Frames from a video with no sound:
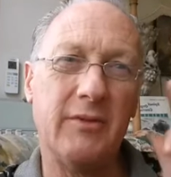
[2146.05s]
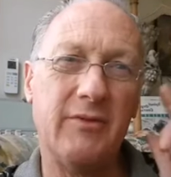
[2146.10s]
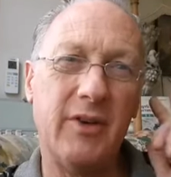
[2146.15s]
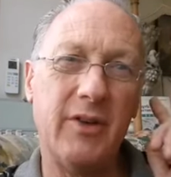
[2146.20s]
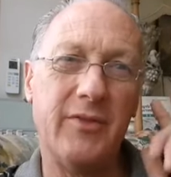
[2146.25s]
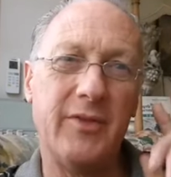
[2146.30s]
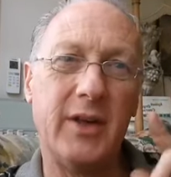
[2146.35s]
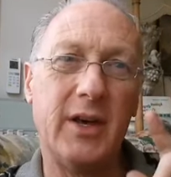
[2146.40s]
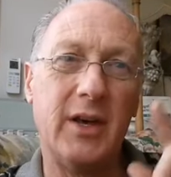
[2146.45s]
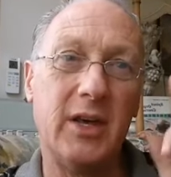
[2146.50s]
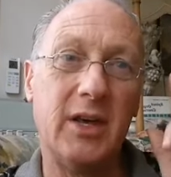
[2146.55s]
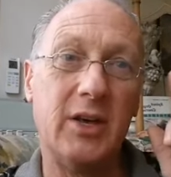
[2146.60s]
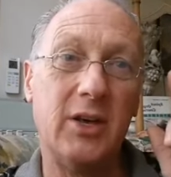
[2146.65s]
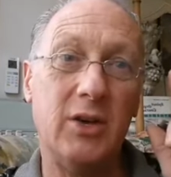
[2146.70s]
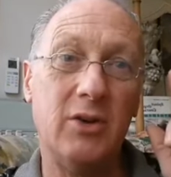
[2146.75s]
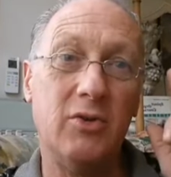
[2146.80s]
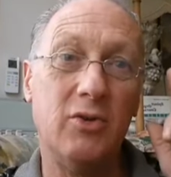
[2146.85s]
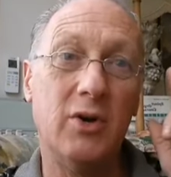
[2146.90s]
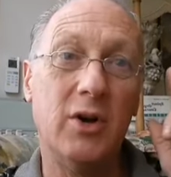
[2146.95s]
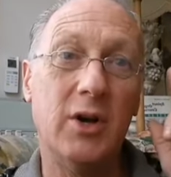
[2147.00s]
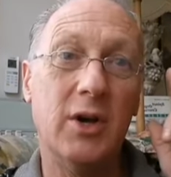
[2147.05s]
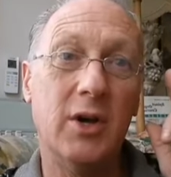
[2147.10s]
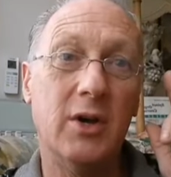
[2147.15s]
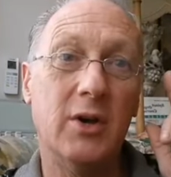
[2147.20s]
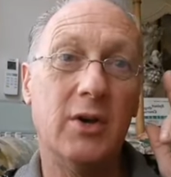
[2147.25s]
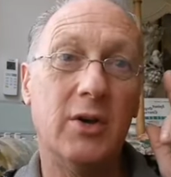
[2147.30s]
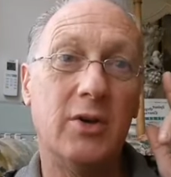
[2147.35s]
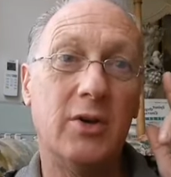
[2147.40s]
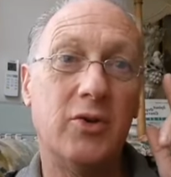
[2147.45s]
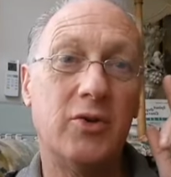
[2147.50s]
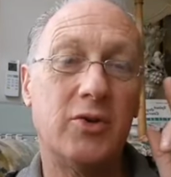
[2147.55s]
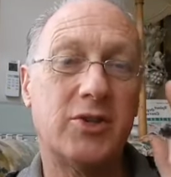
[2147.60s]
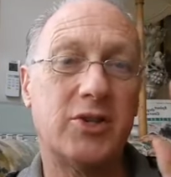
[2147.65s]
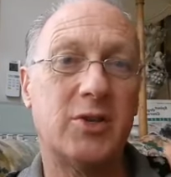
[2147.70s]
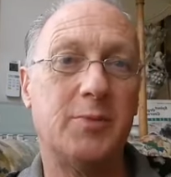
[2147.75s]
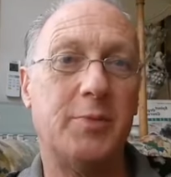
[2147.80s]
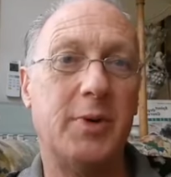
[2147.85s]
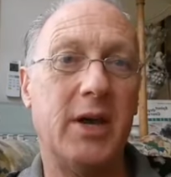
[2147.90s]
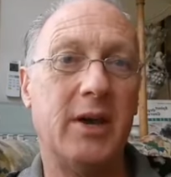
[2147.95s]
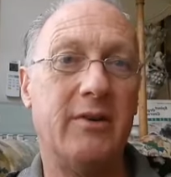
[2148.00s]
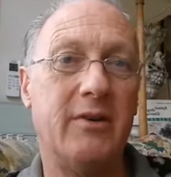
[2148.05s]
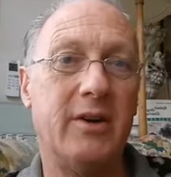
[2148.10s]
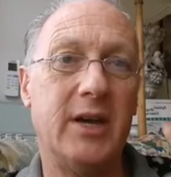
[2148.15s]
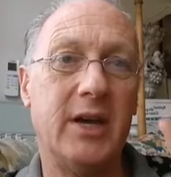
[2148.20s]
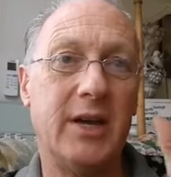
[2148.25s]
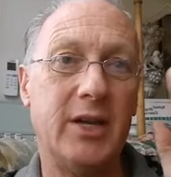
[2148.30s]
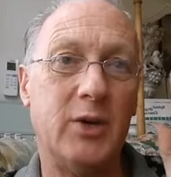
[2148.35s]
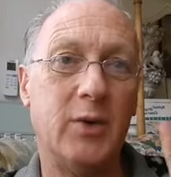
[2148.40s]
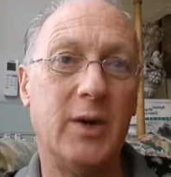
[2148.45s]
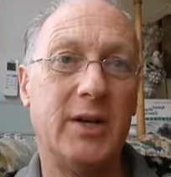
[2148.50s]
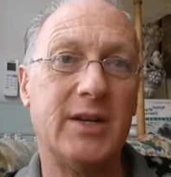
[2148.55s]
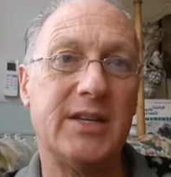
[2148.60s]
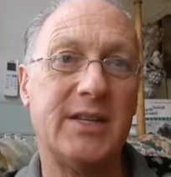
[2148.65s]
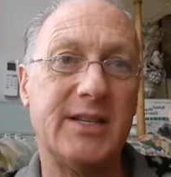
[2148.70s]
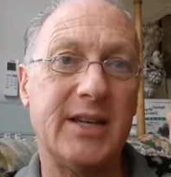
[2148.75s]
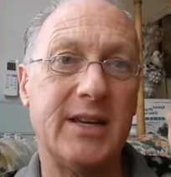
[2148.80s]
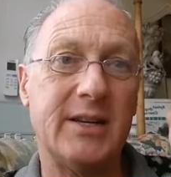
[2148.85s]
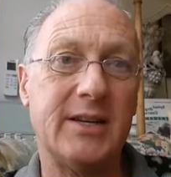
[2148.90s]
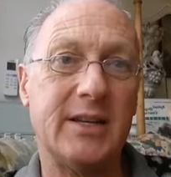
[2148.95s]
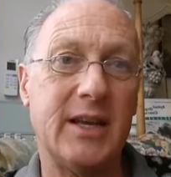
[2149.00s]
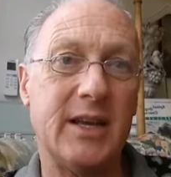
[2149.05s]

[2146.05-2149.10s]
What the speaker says: If you think you're superior and you understand